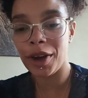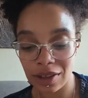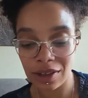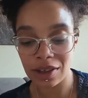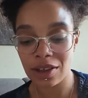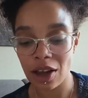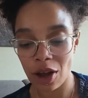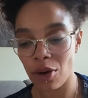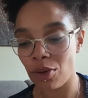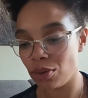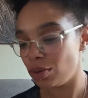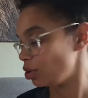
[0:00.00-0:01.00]
This is
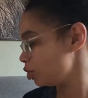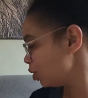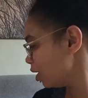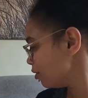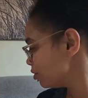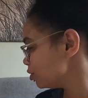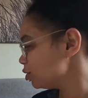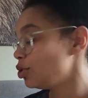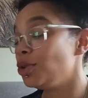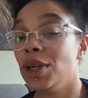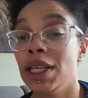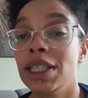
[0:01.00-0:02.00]
how you have to do
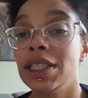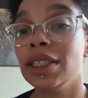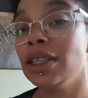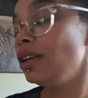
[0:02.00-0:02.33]
it.